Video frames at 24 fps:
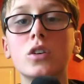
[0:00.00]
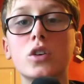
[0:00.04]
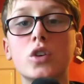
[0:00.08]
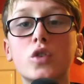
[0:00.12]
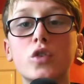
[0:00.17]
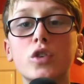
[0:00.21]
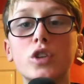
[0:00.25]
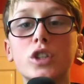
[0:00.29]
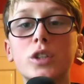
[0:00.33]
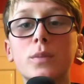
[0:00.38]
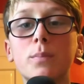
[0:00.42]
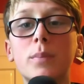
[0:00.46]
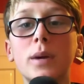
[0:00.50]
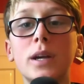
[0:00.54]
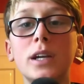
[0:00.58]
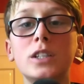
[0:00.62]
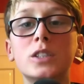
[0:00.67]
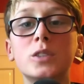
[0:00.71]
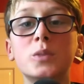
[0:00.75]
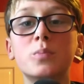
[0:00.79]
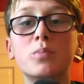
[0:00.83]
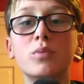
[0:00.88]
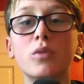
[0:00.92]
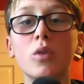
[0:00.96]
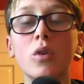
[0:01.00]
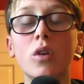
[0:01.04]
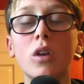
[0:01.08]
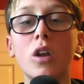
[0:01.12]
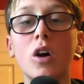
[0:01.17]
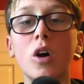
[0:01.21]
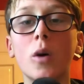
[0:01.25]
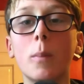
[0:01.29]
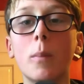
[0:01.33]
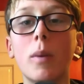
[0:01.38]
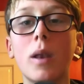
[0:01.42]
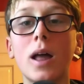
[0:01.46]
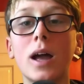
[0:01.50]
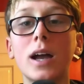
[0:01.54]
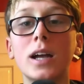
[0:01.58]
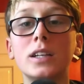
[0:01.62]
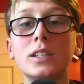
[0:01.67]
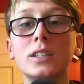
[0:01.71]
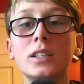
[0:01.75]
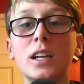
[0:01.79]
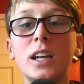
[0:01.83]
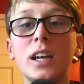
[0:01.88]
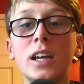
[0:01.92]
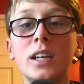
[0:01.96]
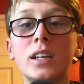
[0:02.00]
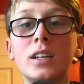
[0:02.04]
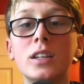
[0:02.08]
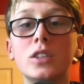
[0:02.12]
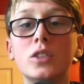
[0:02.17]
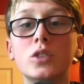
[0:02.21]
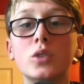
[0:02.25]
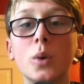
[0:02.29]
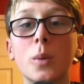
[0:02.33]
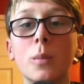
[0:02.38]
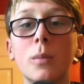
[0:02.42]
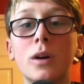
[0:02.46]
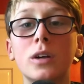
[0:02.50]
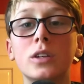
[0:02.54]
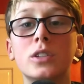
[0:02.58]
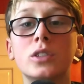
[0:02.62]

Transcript: Chris Beech has brought a lot of players in the summer,